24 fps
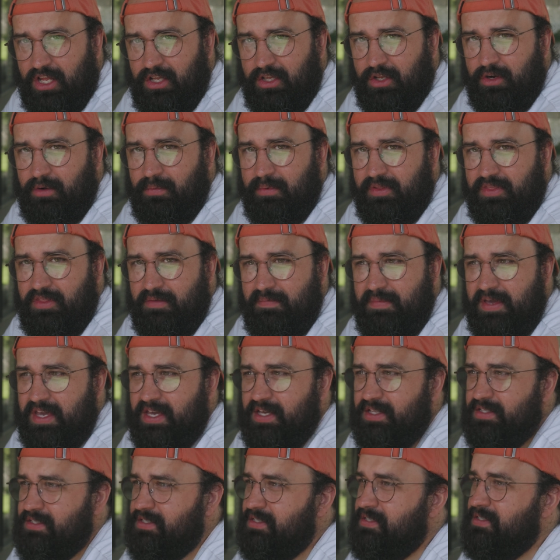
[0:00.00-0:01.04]
gentler with the
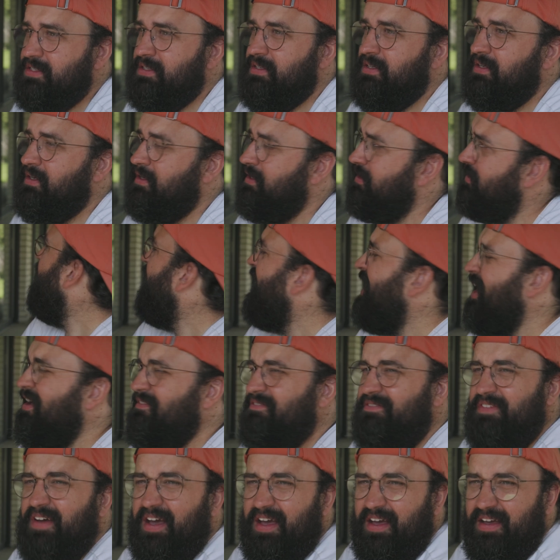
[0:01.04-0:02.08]
beans. And I
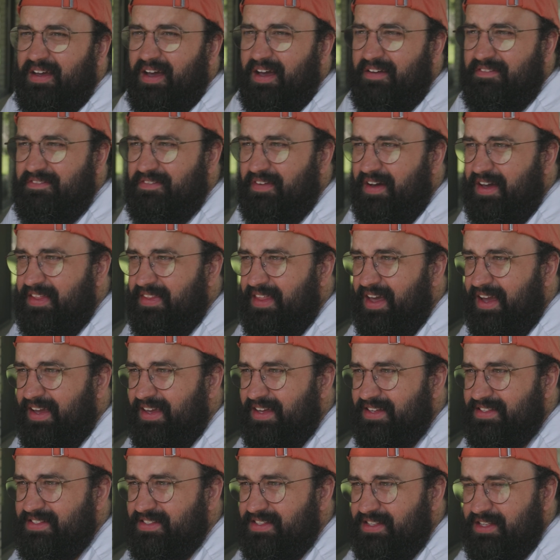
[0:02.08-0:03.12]
find that
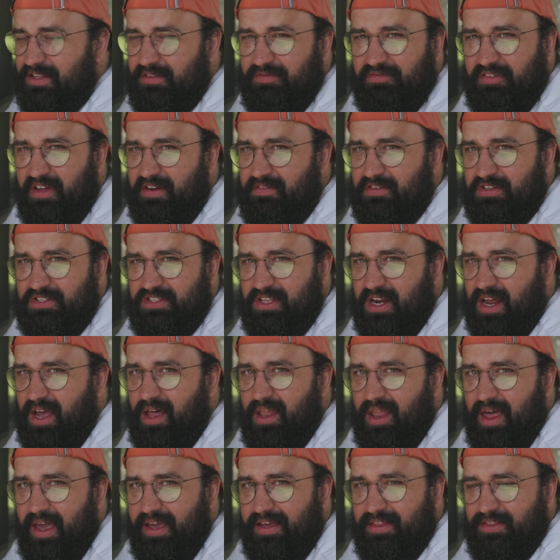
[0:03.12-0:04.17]
gets into the flavors that I
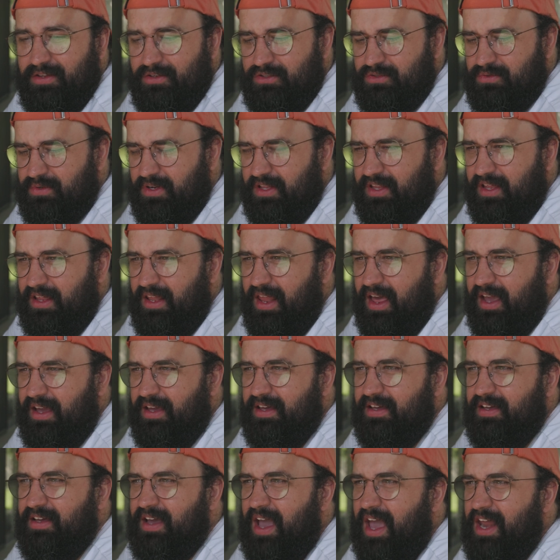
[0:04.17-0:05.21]
like. Those really like
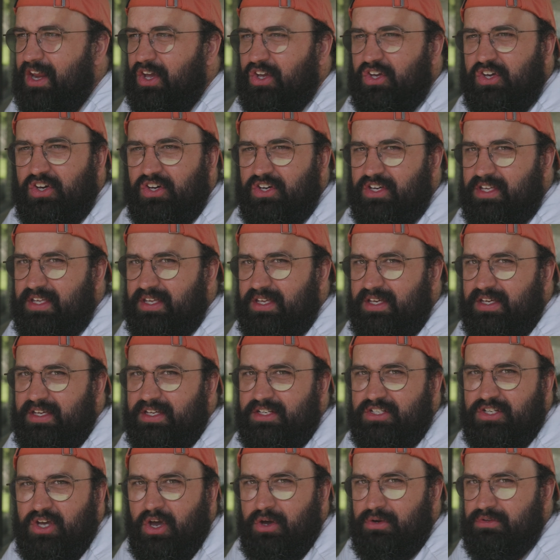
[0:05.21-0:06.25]
kind of cookie,
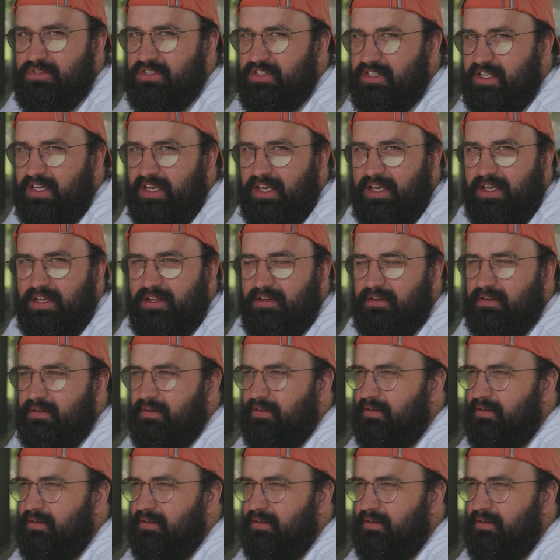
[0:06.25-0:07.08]
toasty,